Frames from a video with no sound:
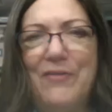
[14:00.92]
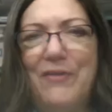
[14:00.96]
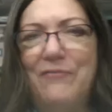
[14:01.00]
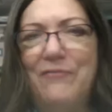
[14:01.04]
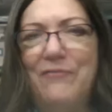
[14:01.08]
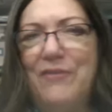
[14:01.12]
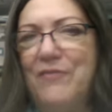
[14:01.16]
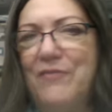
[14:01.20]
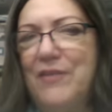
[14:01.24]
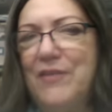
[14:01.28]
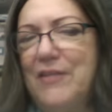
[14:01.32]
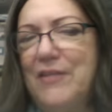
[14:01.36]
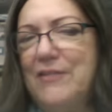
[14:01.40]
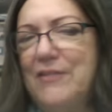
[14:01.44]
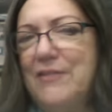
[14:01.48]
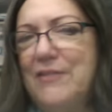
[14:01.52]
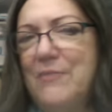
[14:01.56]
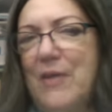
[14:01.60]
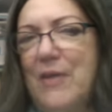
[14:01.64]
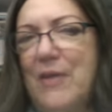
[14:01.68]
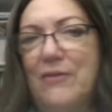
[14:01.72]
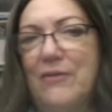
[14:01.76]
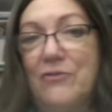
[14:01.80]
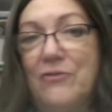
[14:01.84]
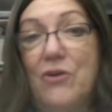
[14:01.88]
different things to
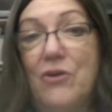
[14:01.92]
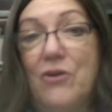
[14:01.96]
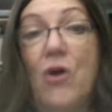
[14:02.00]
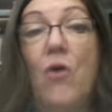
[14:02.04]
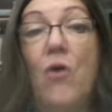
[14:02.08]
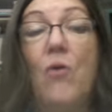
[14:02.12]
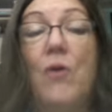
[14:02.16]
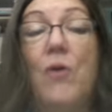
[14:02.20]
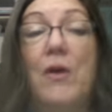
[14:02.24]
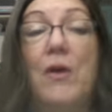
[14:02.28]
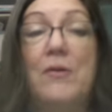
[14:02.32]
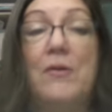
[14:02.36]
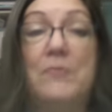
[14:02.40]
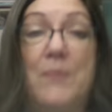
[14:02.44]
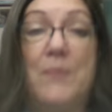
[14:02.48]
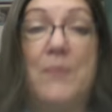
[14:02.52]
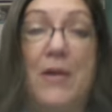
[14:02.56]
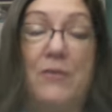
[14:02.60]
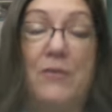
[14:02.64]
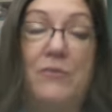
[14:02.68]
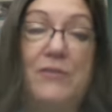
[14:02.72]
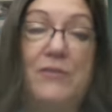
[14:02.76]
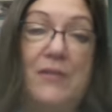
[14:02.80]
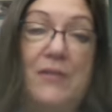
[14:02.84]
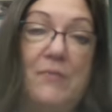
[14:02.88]
make, there's always
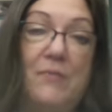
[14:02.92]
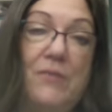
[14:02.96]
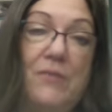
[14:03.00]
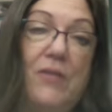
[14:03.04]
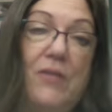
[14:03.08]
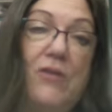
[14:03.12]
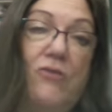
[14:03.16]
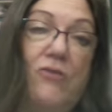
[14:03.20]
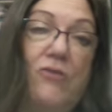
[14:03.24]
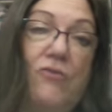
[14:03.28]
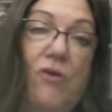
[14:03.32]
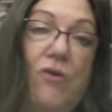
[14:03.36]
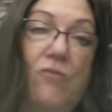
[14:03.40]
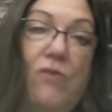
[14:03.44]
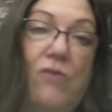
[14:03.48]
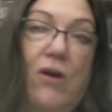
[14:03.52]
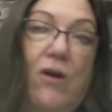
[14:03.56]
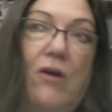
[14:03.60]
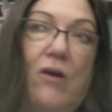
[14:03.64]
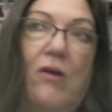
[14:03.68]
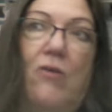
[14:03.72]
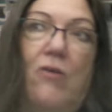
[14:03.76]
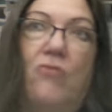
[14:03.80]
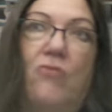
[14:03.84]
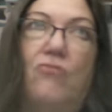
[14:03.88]
made with something you don't
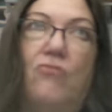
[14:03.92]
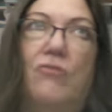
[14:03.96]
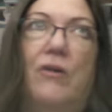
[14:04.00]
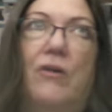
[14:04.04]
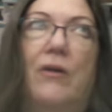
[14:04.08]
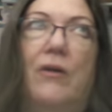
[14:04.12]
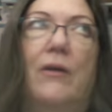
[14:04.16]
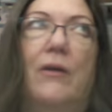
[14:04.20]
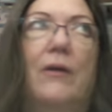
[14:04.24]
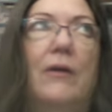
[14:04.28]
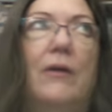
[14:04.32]
own.